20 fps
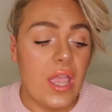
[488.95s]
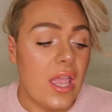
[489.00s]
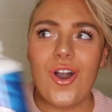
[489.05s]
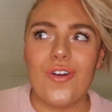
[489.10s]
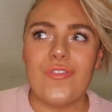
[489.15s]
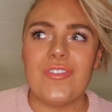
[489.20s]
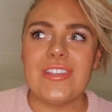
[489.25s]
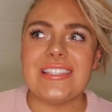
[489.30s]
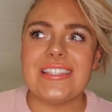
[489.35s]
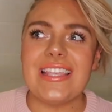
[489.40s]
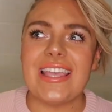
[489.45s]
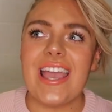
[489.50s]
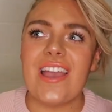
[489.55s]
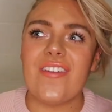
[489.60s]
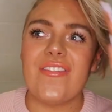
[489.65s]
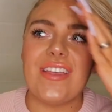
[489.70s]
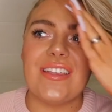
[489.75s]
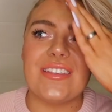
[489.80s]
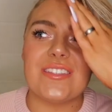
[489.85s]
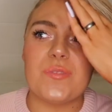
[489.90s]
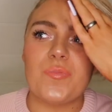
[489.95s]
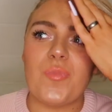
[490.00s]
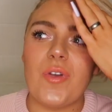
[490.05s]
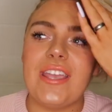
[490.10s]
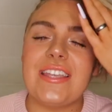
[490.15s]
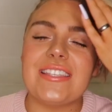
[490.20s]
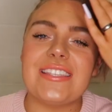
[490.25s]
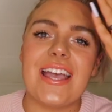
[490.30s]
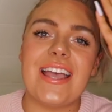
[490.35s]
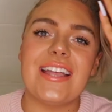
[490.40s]
Obviously having
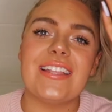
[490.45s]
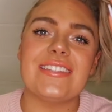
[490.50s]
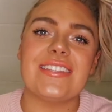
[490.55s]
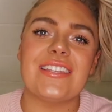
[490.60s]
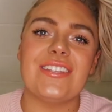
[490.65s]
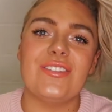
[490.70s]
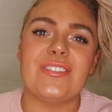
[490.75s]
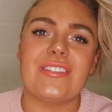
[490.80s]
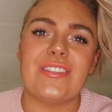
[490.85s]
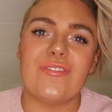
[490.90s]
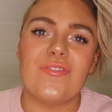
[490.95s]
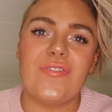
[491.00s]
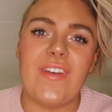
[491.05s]
spray tans and using